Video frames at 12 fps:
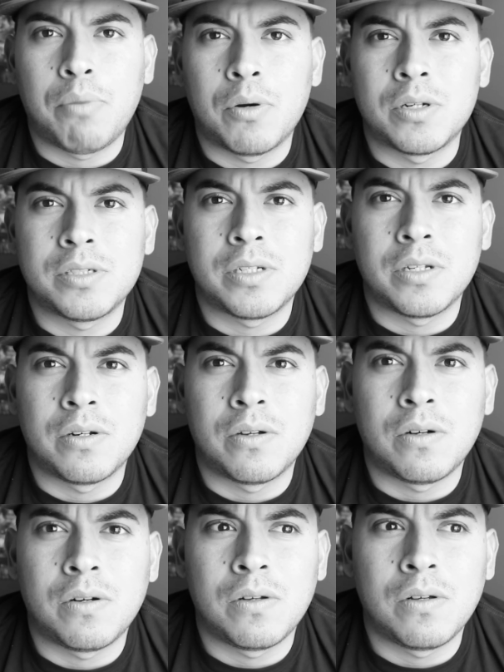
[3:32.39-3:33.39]

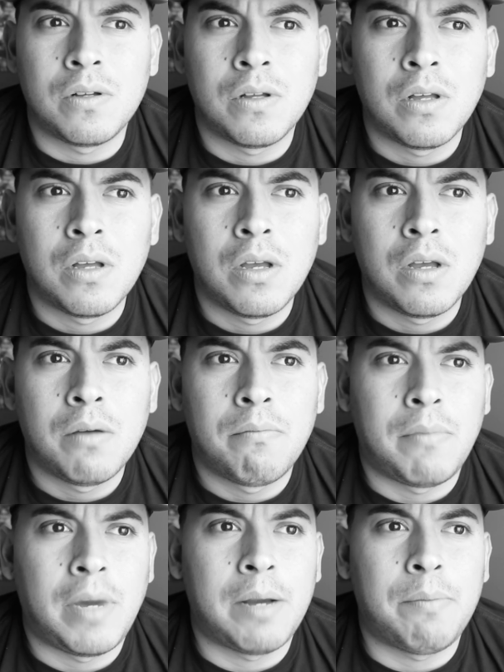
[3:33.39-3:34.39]

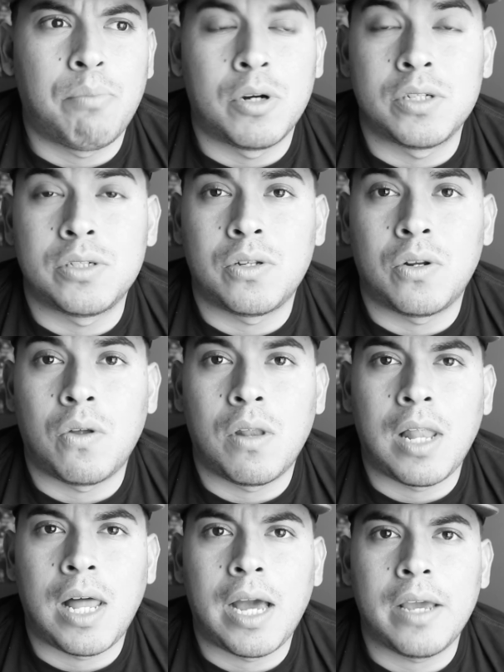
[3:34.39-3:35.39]
personal my personal
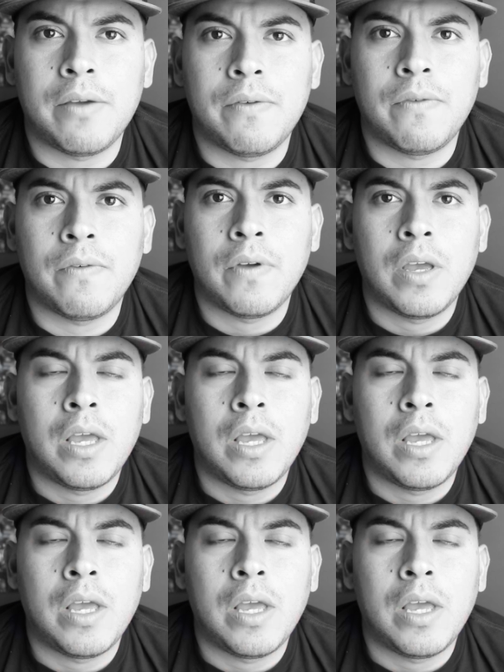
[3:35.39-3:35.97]
life.